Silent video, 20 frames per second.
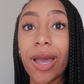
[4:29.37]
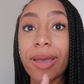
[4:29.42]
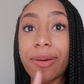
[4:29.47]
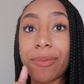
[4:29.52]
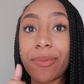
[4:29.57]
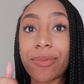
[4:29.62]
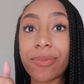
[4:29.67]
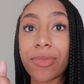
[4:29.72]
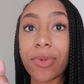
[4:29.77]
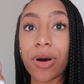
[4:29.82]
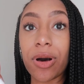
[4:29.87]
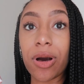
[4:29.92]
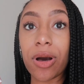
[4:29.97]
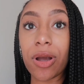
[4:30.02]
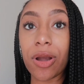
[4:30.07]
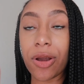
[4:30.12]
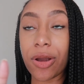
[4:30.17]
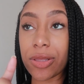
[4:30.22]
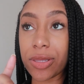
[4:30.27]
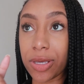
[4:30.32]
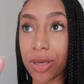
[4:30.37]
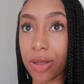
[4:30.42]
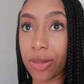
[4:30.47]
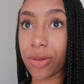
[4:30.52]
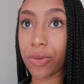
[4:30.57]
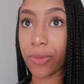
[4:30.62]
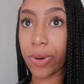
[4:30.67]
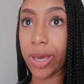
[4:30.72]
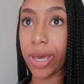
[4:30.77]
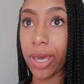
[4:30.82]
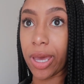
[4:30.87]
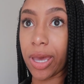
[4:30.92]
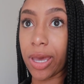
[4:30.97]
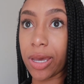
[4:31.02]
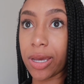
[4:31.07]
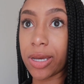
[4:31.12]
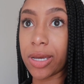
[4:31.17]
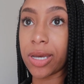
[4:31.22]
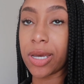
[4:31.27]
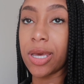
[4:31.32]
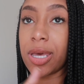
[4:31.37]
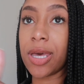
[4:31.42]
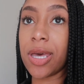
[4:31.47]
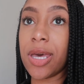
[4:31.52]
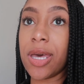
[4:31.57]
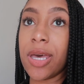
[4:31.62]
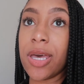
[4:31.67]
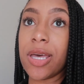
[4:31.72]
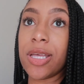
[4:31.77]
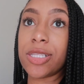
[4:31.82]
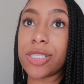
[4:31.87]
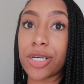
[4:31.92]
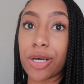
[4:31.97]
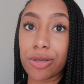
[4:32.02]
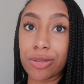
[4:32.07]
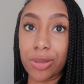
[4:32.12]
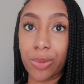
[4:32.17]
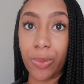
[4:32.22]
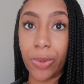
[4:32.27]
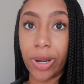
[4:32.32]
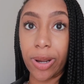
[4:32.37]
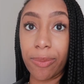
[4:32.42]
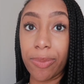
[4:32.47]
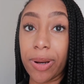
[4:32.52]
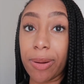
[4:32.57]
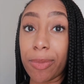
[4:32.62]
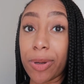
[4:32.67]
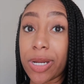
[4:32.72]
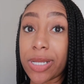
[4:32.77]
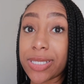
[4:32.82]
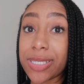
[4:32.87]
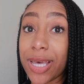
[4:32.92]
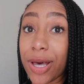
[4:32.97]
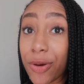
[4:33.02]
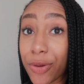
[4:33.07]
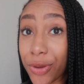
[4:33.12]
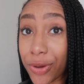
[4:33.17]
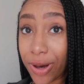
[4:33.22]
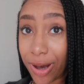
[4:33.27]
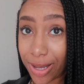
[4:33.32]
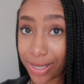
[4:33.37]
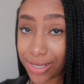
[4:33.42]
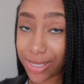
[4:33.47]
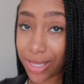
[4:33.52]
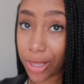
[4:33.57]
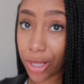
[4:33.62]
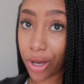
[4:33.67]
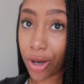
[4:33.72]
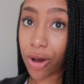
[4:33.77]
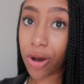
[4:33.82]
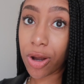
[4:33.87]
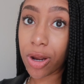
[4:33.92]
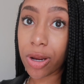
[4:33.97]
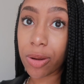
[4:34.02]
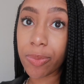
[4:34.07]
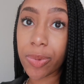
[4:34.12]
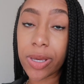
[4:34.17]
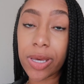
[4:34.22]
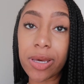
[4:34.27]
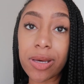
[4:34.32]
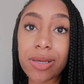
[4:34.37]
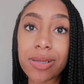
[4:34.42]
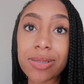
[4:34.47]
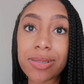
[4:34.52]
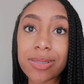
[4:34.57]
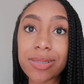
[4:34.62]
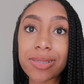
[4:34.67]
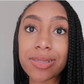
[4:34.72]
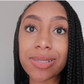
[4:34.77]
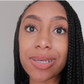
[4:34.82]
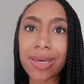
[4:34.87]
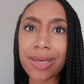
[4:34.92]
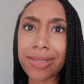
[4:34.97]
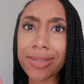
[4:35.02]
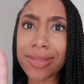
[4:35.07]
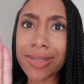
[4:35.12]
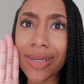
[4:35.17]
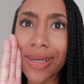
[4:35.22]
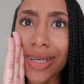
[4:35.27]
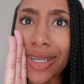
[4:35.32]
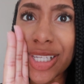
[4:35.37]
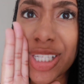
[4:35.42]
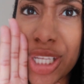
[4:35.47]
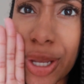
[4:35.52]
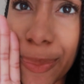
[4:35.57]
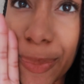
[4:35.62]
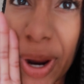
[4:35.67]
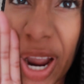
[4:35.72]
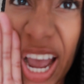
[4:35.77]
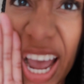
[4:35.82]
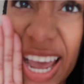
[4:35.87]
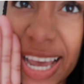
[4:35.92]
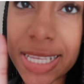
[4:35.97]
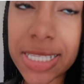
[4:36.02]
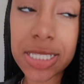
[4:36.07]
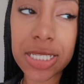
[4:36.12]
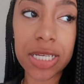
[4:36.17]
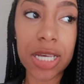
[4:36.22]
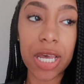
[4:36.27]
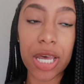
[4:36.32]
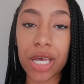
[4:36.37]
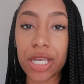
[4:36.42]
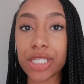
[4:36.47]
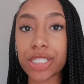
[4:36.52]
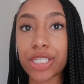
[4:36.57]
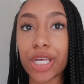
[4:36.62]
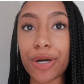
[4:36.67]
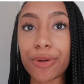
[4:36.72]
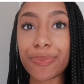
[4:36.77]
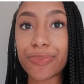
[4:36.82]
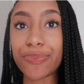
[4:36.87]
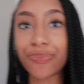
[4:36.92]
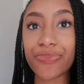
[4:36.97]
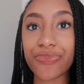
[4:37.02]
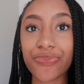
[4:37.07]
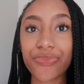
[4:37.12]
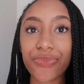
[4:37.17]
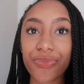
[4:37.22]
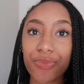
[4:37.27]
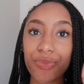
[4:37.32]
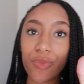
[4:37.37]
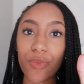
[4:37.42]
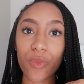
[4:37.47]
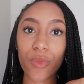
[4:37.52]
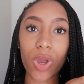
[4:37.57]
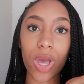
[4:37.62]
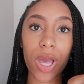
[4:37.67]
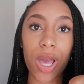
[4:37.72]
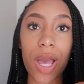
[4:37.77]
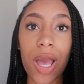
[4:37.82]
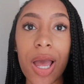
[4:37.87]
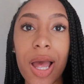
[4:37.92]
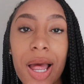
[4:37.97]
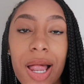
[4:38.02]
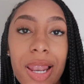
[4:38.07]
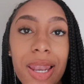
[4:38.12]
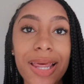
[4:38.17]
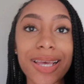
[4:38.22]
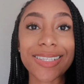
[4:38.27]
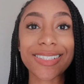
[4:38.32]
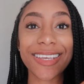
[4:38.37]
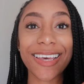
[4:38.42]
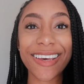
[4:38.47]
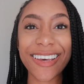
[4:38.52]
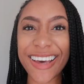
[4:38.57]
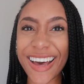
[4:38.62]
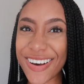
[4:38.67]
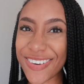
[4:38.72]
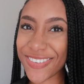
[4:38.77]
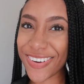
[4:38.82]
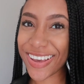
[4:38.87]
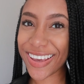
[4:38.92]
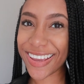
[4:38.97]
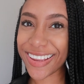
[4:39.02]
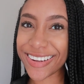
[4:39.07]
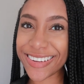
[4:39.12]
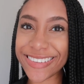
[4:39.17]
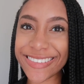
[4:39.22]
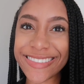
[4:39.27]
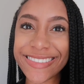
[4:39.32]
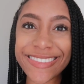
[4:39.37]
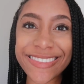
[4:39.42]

I'm currently on the way to go somewhere, but I'm gonna tell you guys in the car because it's a surprise. So let's get going.